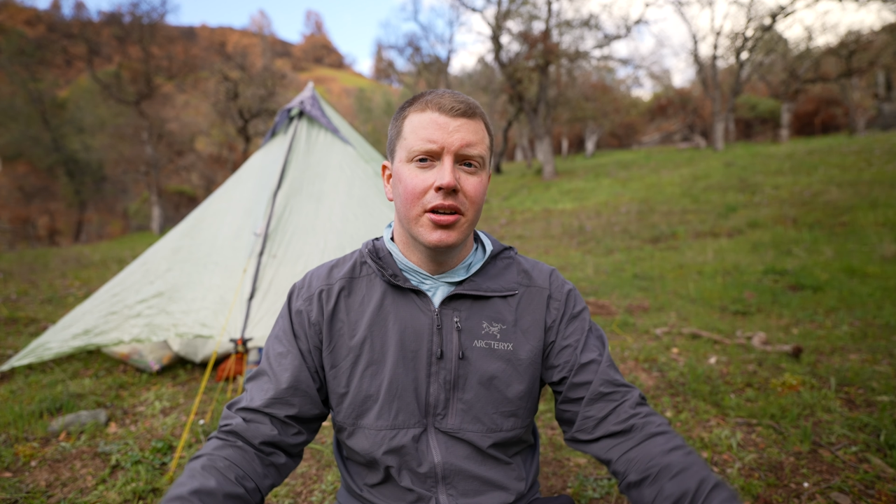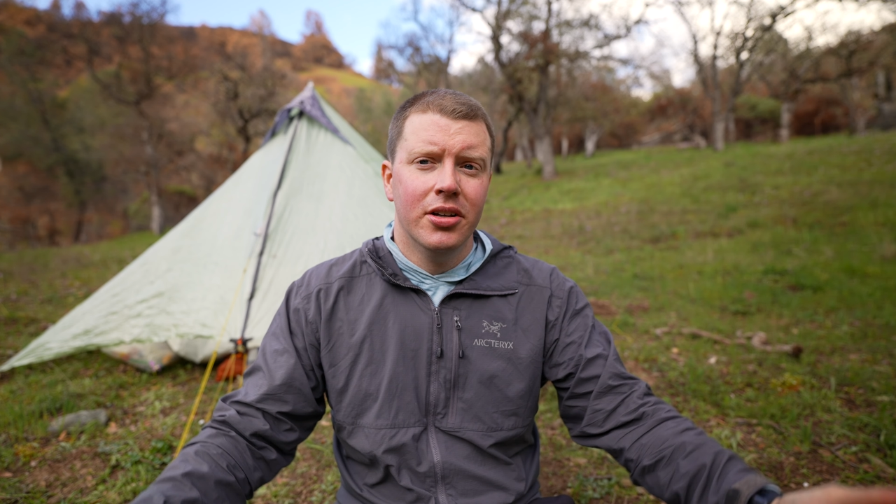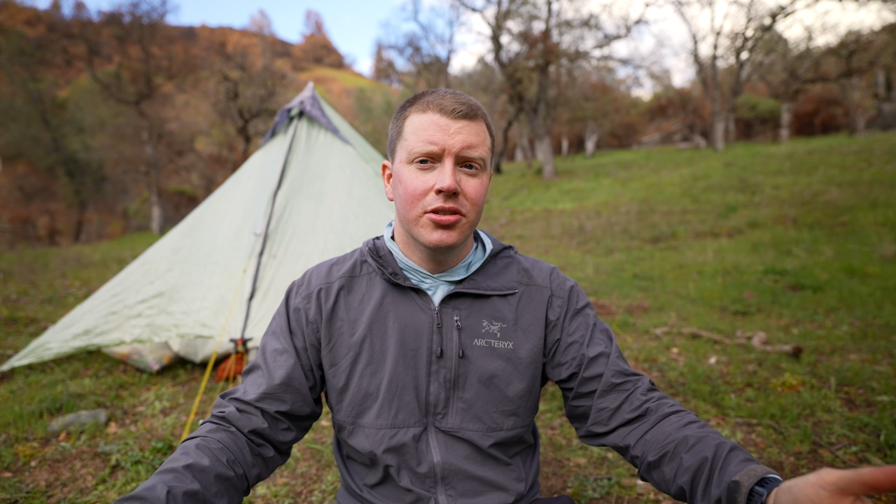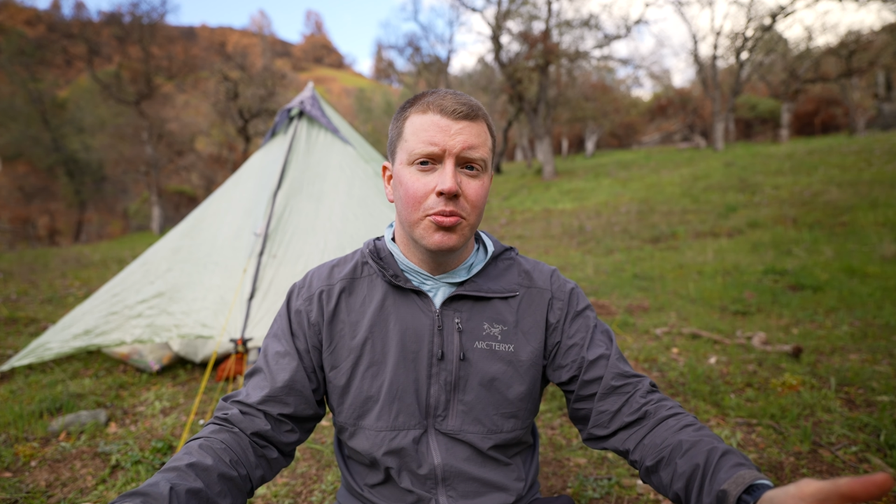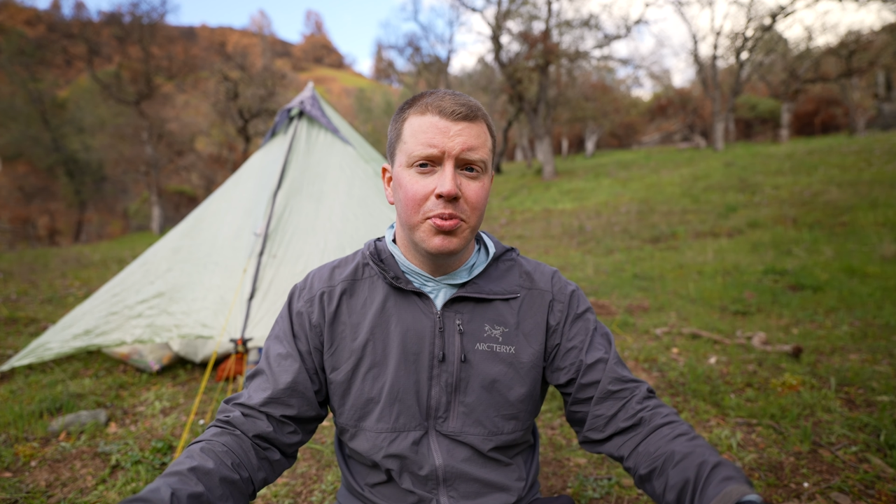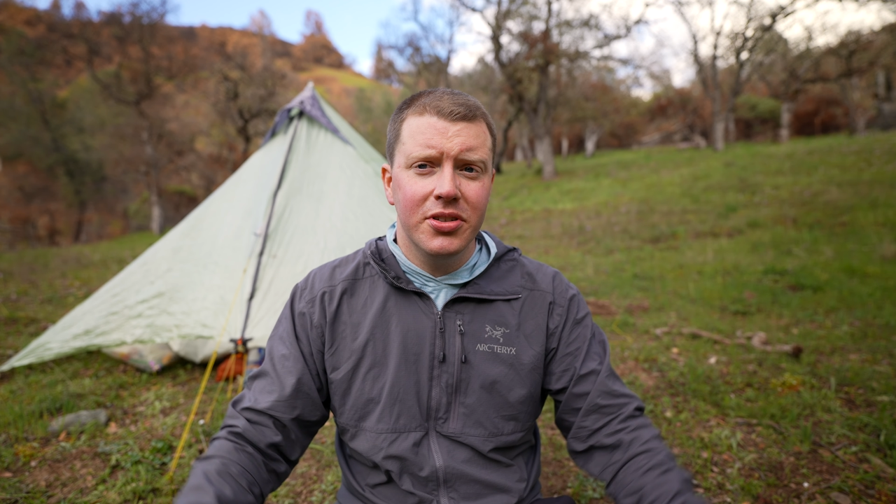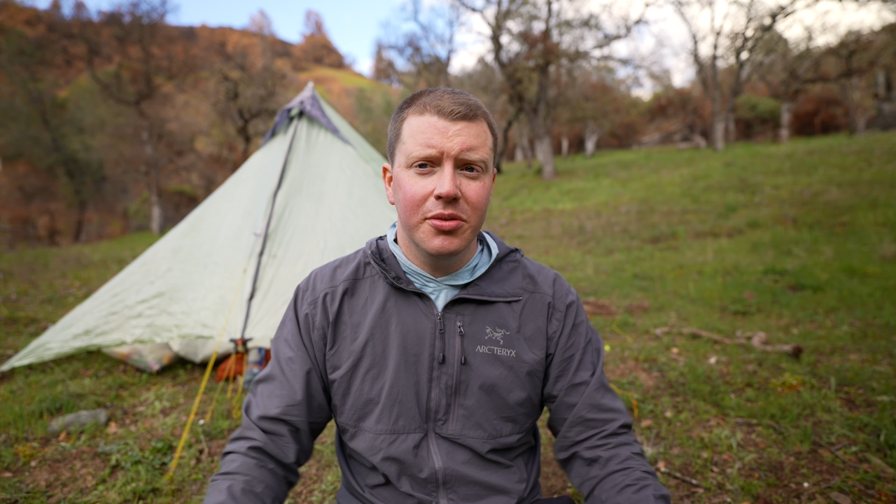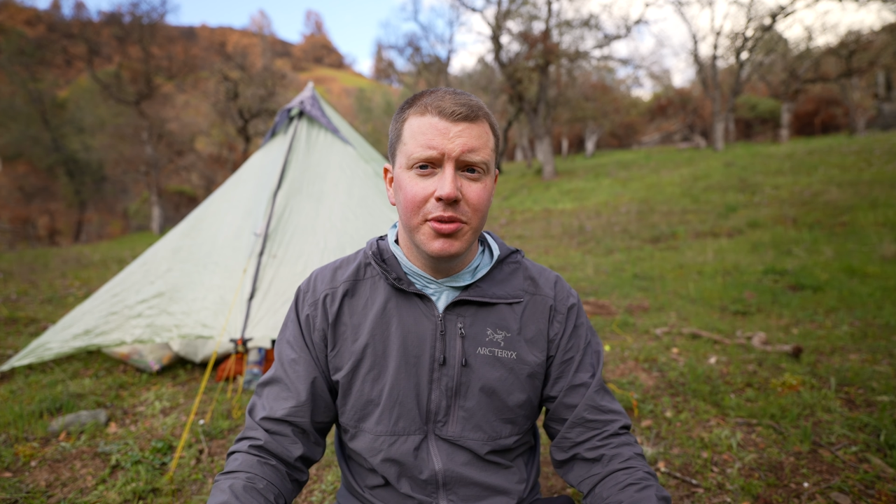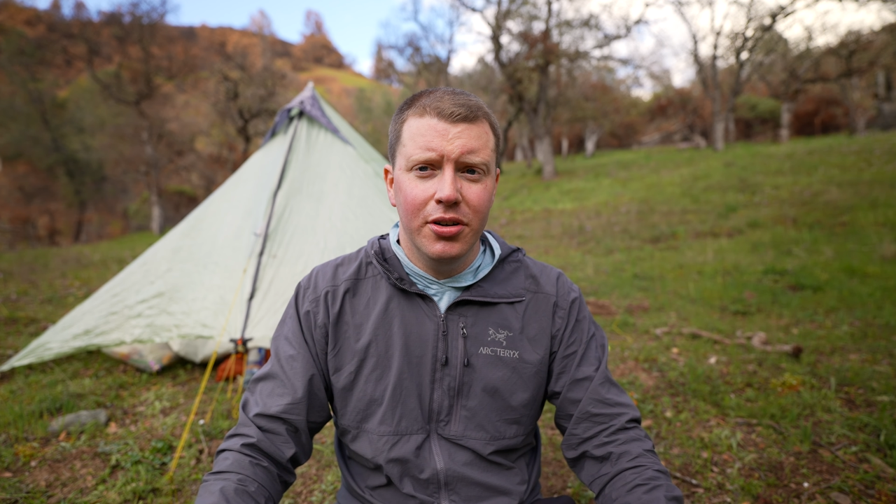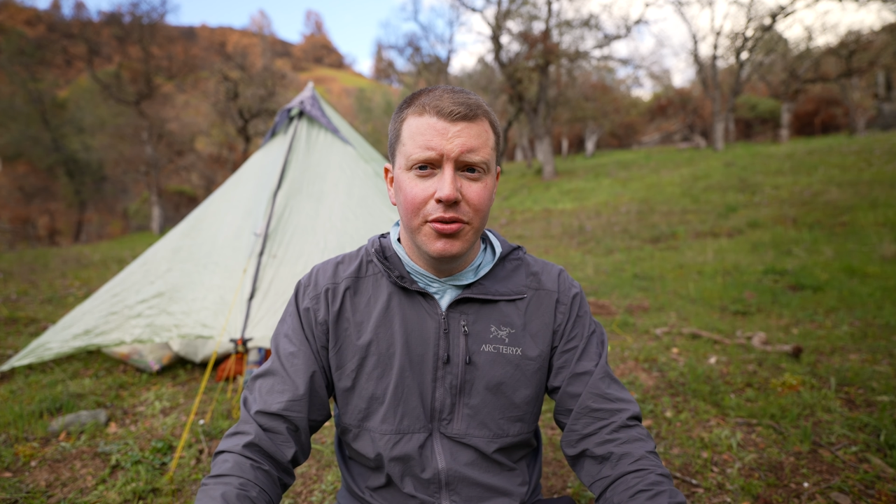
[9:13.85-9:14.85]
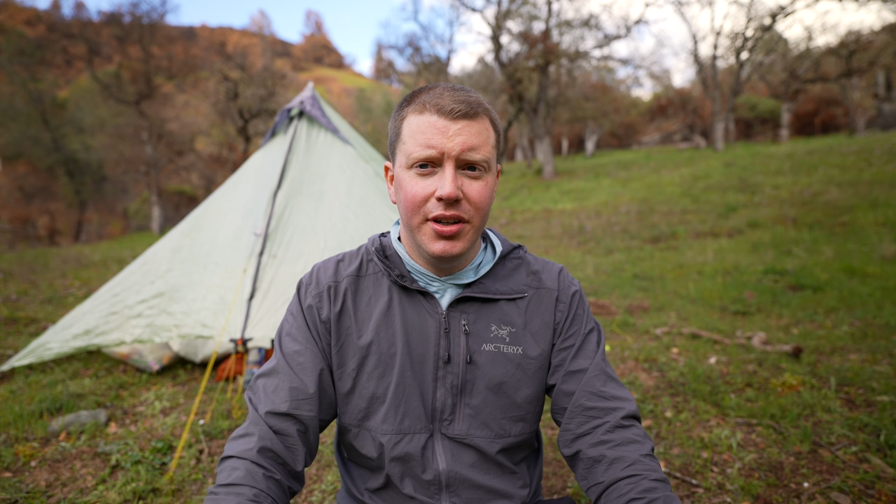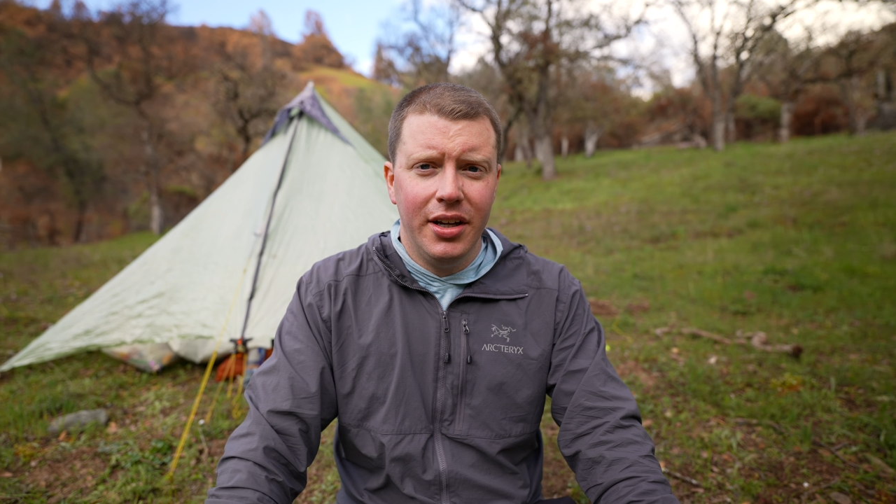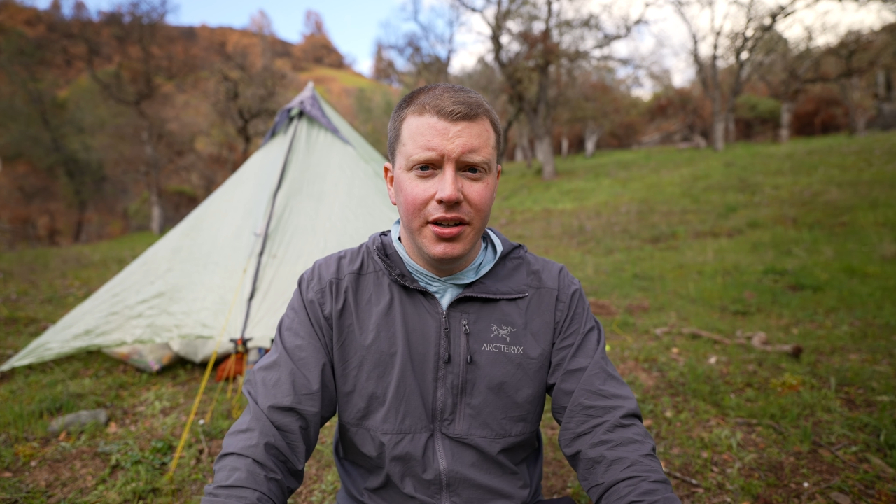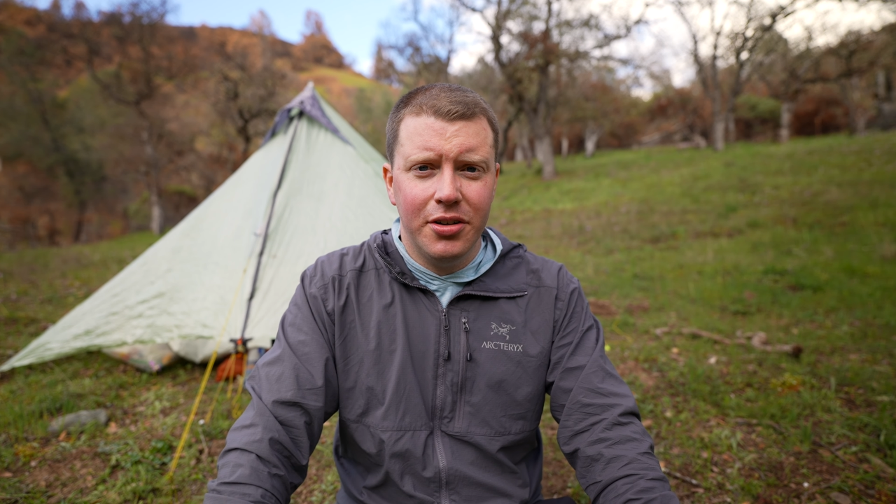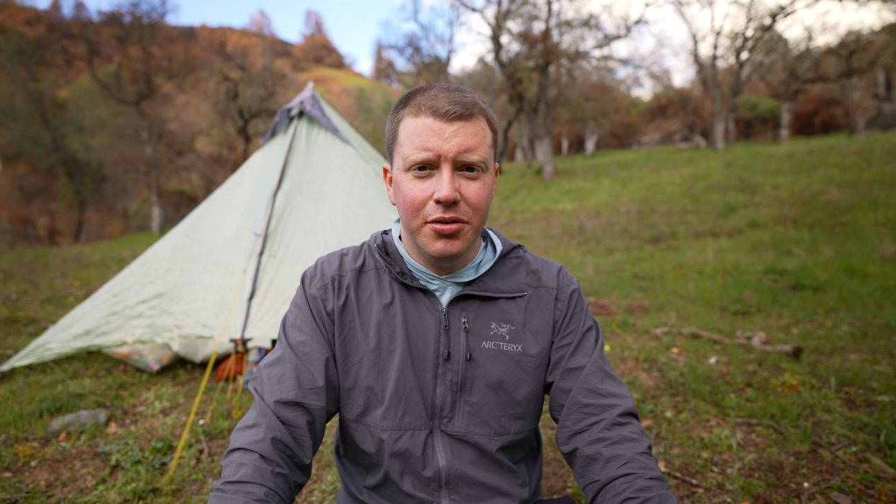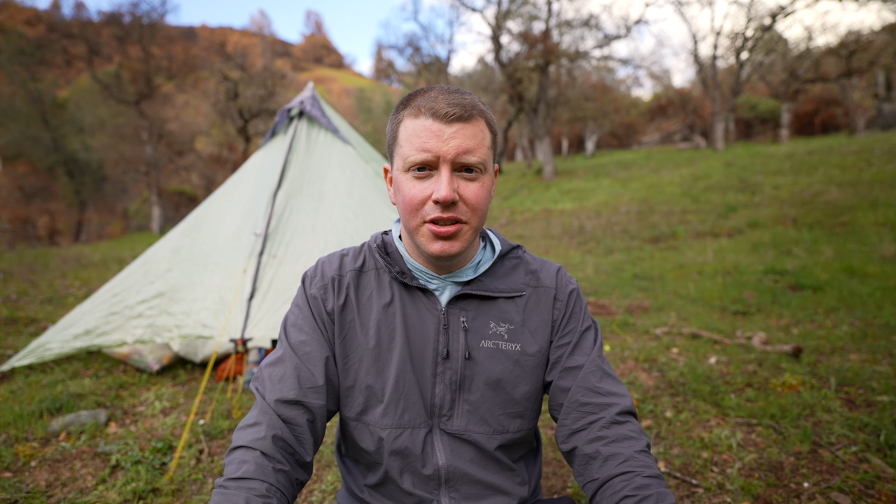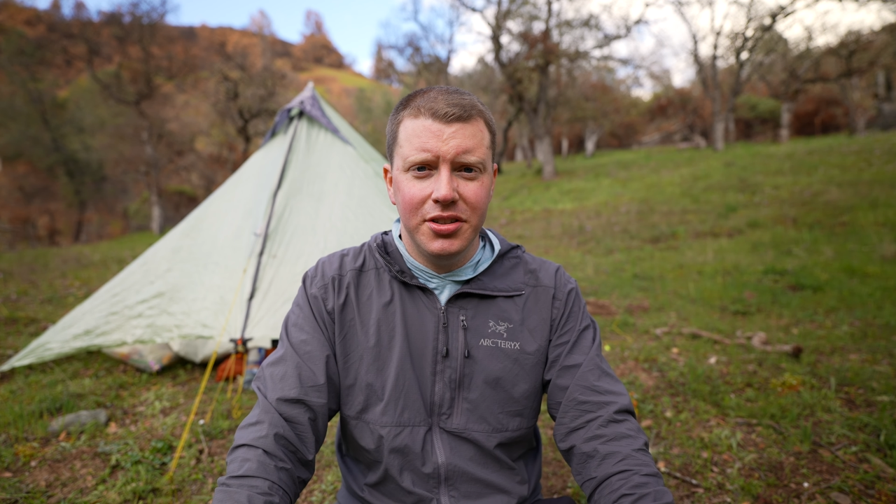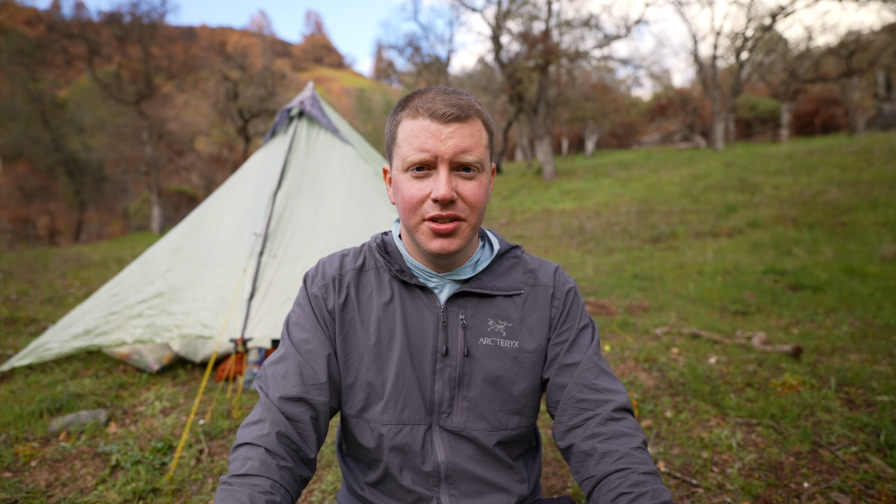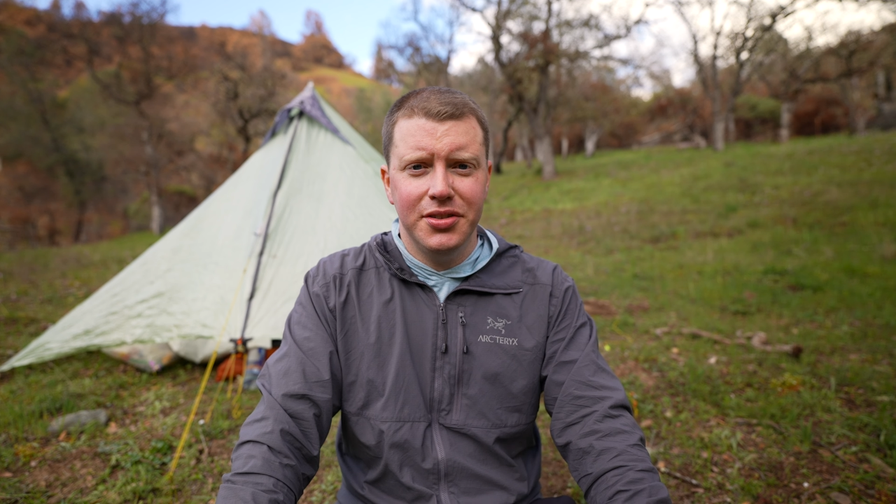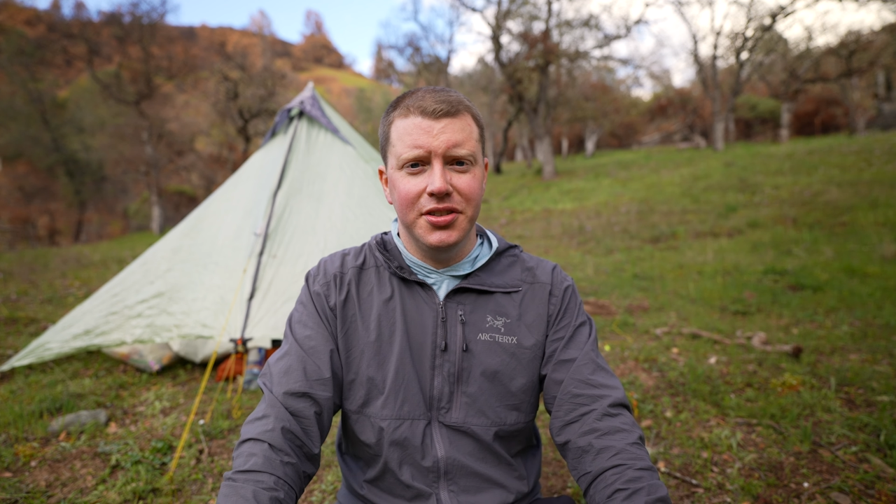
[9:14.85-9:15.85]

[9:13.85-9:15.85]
So please let me know if you got any questions.